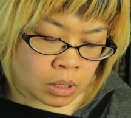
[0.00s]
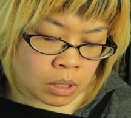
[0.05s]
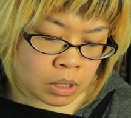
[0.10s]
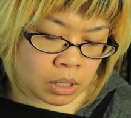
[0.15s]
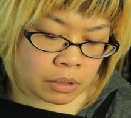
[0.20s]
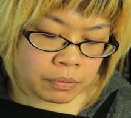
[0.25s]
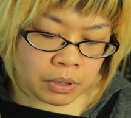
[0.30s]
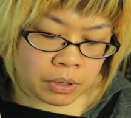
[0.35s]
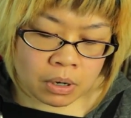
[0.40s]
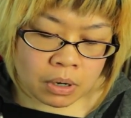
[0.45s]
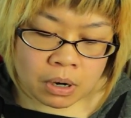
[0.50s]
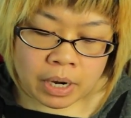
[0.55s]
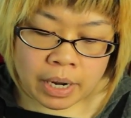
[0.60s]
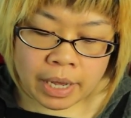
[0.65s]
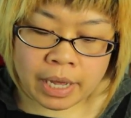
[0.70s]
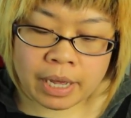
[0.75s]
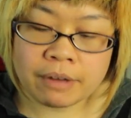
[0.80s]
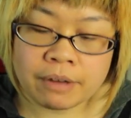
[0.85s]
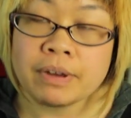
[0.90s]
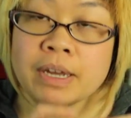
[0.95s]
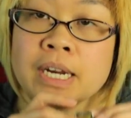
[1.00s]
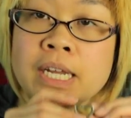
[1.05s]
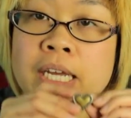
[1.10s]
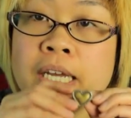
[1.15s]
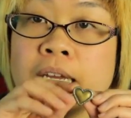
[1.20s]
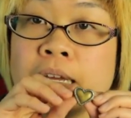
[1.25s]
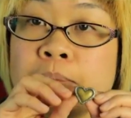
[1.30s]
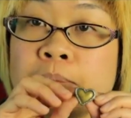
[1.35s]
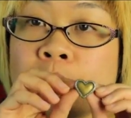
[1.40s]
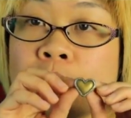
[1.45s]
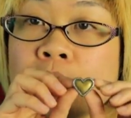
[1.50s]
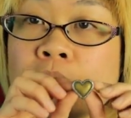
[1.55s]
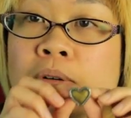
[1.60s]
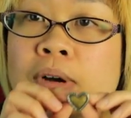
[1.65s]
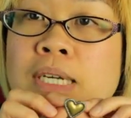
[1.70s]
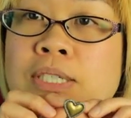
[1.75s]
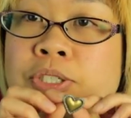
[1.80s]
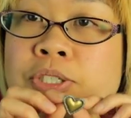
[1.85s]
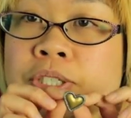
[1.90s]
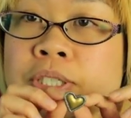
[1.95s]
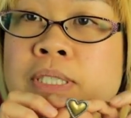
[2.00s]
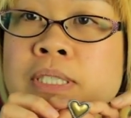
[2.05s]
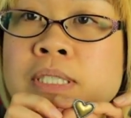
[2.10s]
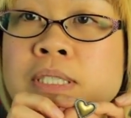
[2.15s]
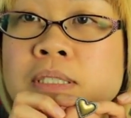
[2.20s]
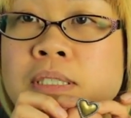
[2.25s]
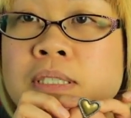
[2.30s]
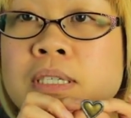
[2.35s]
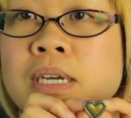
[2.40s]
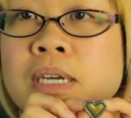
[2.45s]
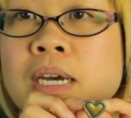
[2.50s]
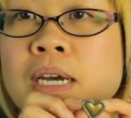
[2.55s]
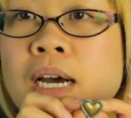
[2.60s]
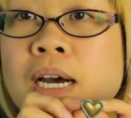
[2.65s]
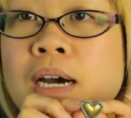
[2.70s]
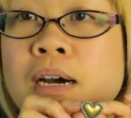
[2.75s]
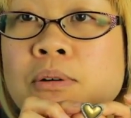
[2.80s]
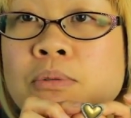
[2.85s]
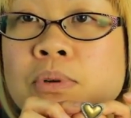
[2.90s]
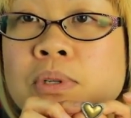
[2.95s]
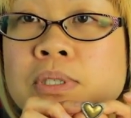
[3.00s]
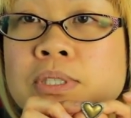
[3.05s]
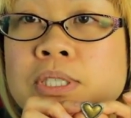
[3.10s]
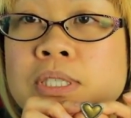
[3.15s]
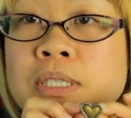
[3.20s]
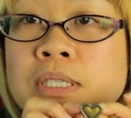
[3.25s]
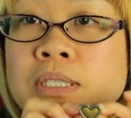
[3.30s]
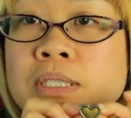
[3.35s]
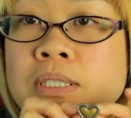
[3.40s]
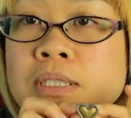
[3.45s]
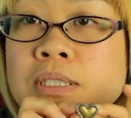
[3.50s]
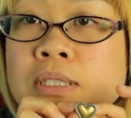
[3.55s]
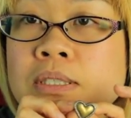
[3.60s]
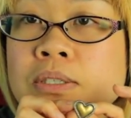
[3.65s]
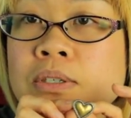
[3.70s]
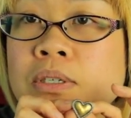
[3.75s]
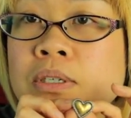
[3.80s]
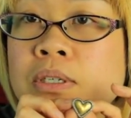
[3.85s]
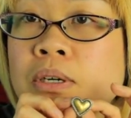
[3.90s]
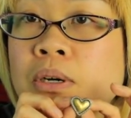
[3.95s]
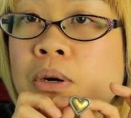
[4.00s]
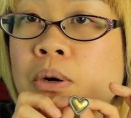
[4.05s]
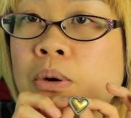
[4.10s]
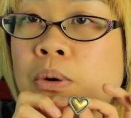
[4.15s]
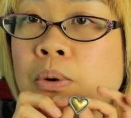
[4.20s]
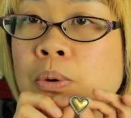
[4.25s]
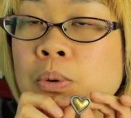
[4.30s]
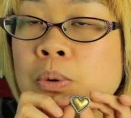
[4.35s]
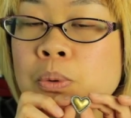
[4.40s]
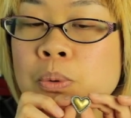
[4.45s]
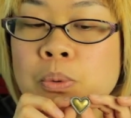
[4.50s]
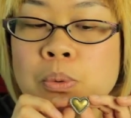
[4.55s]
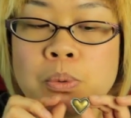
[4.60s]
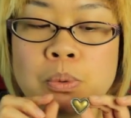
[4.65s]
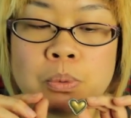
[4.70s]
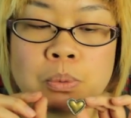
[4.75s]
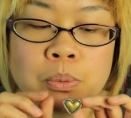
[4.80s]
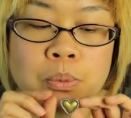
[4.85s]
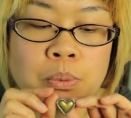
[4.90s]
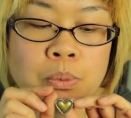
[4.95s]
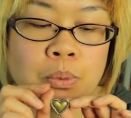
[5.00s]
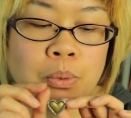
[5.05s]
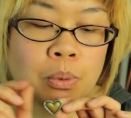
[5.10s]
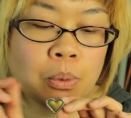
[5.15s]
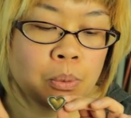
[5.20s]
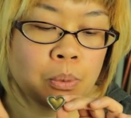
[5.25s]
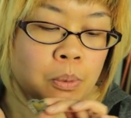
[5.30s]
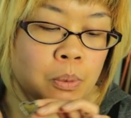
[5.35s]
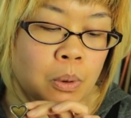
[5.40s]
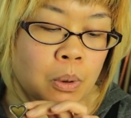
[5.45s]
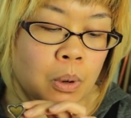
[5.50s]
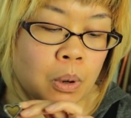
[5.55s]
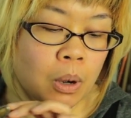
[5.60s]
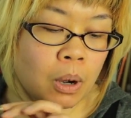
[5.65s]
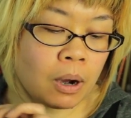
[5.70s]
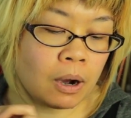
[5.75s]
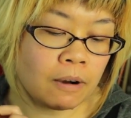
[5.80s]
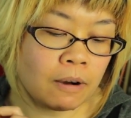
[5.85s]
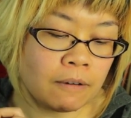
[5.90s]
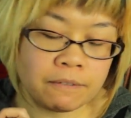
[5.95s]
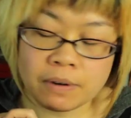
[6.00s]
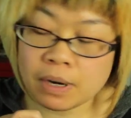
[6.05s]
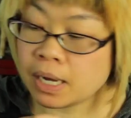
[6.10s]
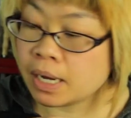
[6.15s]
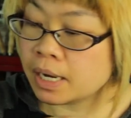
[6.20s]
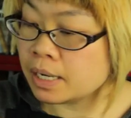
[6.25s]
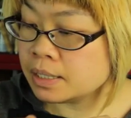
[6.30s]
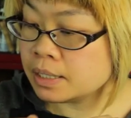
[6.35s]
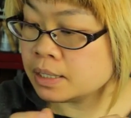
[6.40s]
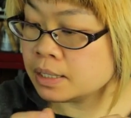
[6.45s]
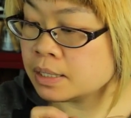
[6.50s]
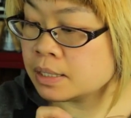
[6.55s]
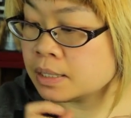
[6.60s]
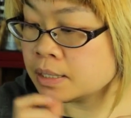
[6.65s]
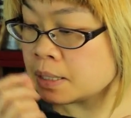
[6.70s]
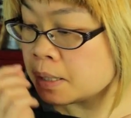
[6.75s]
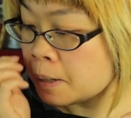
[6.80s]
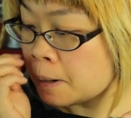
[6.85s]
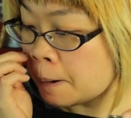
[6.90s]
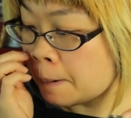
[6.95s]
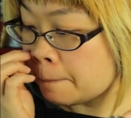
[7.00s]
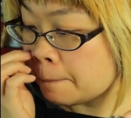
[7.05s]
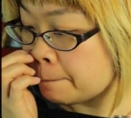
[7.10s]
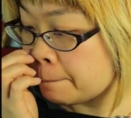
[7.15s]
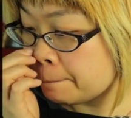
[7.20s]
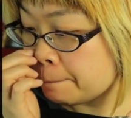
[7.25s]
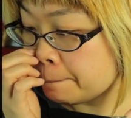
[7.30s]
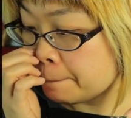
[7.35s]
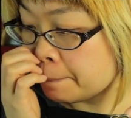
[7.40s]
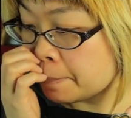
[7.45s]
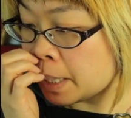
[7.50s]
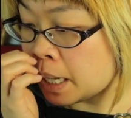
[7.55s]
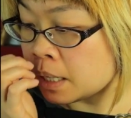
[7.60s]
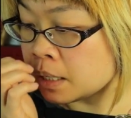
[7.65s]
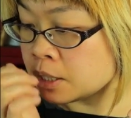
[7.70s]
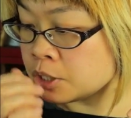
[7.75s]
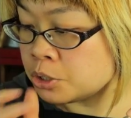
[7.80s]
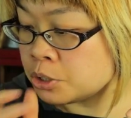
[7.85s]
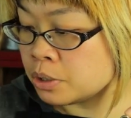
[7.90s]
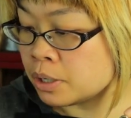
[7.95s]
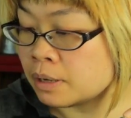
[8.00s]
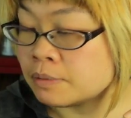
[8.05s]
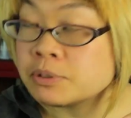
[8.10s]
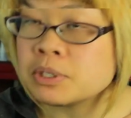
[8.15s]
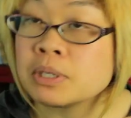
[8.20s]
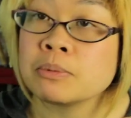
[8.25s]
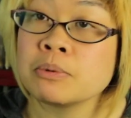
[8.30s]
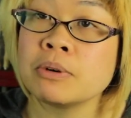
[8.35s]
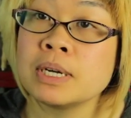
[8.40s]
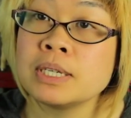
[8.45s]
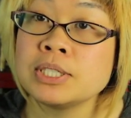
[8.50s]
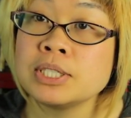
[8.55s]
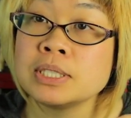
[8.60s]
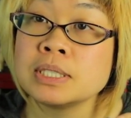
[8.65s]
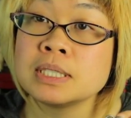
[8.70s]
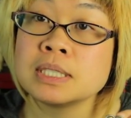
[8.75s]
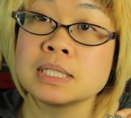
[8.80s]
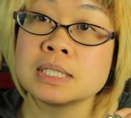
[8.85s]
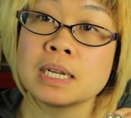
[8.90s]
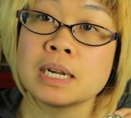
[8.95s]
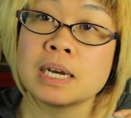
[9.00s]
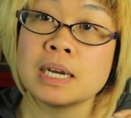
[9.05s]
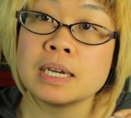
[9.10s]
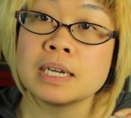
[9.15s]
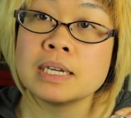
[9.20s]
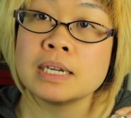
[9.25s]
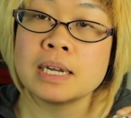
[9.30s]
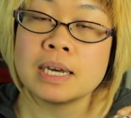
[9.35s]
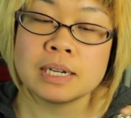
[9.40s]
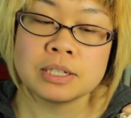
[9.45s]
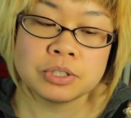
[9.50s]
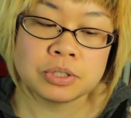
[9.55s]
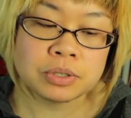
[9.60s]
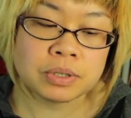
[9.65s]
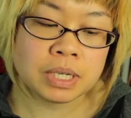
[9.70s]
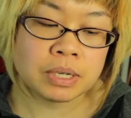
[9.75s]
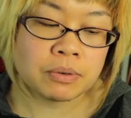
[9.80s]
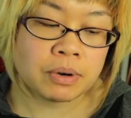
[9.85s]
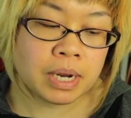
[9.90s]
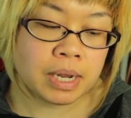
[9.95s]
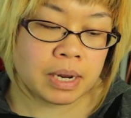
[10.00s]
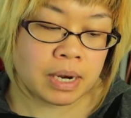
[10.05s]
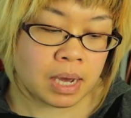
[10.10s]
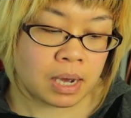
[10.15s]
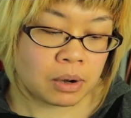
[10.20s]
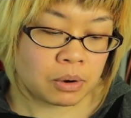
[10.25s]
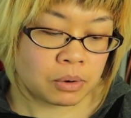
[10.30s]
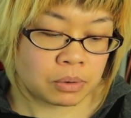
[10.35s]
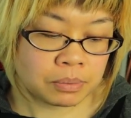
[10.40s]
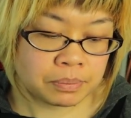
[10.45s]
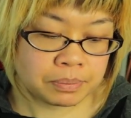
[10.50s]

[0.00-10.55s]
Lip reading: If you don't have any more questions, then I will just go offline. Unless you have some questions, then I can answer it right now.